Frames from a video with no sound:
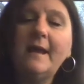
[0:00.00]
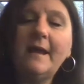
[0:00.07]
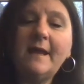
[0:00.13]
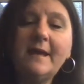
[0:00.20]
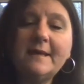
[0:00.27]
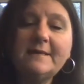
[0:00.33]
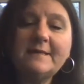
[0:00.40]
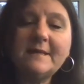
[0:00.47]

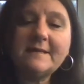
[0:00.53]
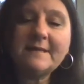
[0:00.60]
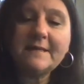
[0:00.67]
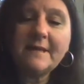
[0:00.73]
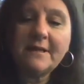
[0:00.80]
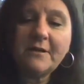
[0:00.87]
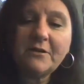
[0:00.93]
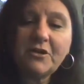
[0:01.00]
is this
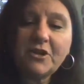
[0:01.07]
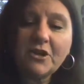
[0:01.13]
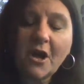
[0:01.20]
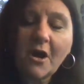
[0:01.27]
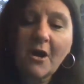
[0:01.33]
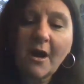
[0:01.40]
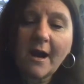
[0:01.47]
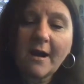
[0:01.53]
little
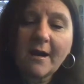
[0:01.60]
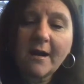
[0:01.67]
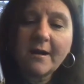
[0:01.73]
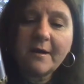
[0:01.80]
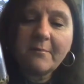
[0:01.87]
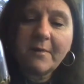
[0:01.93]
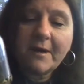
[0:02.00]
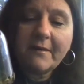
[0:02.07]
jar. I'm
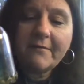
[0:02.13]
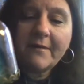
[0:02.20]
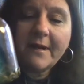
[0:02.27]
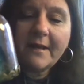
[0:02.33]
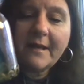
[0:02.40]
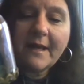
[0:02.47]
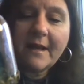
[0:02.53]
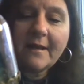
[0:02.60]
going to put it
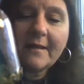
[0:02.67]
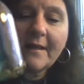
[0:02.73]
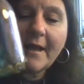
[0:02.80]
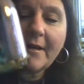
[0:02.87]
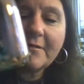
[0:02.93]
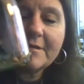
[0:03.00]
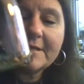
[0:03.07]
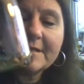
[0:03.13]
really
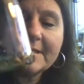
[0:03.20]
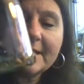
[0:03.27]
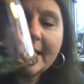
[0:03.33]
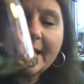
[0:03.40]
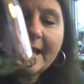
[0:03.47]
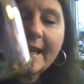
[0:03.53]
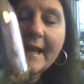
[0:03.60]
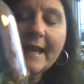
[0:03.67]
close.
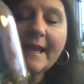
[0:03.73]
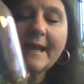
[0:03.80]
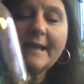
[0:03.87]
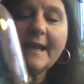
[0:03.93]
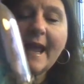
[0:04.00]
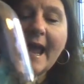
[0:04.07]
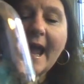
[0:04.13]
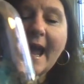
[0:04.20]

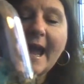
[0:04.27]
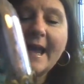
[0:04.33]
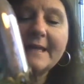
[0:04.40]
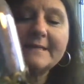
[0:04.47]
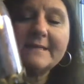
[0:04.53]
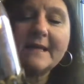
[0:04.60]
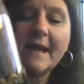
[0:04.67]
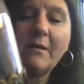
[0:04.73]
It
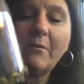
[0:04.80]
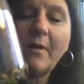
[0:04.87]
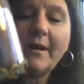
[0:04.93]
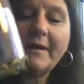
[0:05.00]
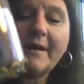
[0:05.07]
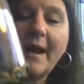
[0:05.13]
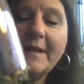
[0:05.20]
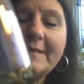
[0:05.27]
has
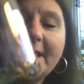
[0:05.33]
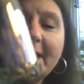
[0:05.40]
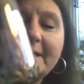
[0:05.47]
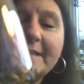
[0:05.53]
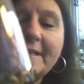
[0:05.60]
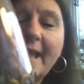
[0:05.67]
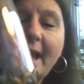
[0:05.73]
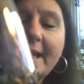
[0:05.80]
a
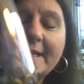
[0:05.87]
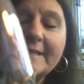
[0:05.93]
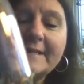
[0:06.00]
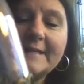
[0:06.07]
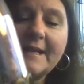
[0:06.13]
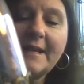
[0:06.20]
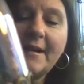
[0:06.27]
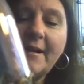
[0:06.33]
dandelion
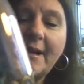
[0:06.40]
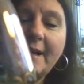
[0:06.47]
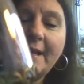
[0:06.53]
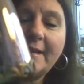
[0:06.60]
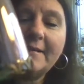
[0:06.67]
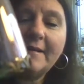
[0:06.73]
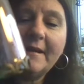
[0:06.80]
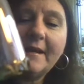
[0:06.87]
seed on
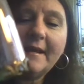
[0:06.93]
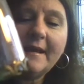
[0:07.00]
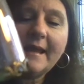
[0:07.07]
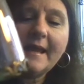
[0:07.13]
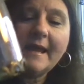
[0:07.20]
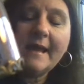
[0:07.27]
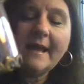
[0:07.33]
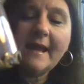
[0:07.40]
it,
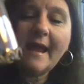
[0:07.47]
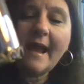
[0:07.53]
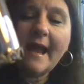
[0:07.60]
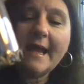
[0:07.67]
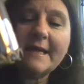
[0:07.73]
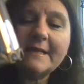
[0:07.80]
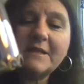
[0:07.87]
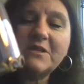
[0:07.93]

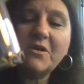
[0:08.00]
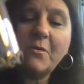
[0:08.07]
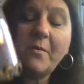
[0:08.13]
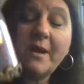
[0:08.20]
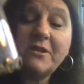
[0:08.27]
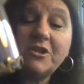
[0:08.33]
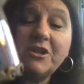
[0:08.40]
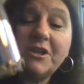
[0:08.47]
and it's a
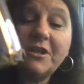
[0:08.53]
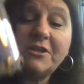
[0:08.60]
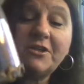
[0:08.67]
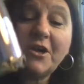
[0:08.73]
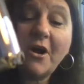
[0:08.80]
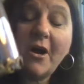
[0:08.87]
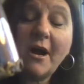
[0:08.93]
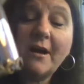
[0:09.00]
wish in a
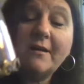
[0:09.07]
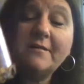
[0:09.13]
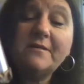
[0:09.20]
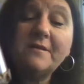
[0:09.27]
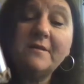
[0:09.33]
jar.